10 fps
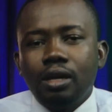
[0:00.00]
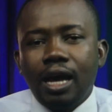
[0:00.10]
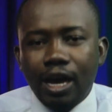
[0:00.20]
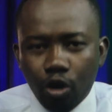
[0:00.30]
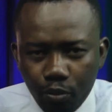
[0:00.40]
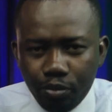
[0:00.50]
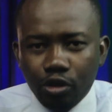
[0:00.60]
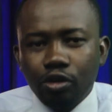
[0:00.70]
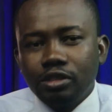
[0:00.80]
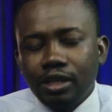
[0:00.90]
I hope you
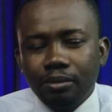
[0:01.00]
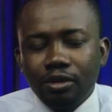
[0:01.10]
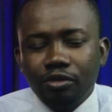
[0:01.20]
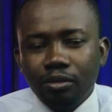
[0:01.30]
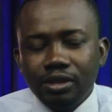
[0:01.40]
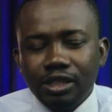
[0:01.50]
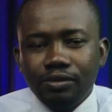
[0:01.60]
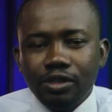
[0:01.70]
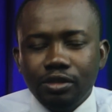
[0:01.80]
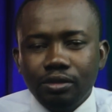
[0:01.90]
got something from this
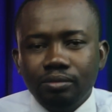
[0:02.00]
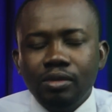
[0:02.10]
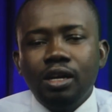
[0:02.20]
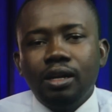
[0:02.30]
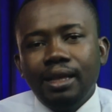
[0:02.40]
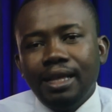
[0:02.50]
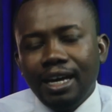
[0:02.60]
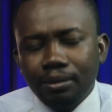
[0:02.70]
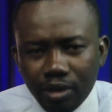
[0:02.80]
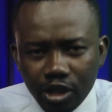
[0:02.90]
video.
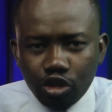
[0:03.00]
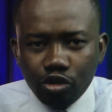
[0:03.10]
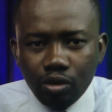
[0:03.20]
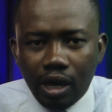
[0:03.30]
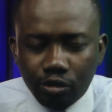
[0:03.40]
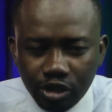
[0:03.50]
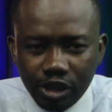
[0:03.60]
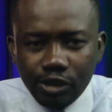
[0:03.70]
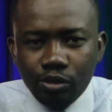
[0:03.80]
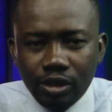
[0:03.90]
God bless you. I'll
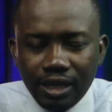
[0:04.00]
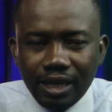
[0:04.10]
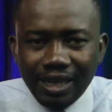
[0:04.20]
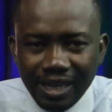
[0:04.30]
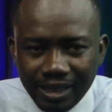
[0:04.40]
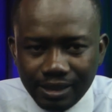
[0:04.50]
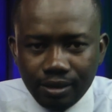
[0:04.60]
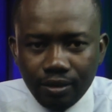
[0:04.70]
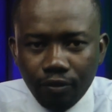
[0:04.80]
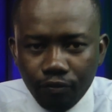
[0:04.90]
see you in the next
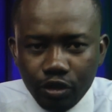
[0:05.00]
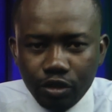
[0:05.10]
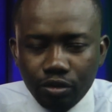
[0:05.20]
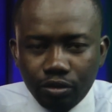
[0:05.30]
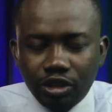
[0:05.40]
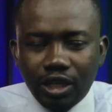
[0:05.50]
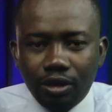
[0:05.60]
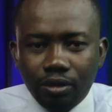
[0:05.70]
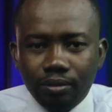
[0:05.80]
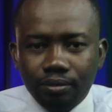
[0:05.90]
video.
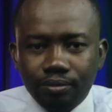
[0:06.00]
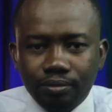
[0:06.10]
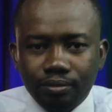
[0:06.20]
Shalom.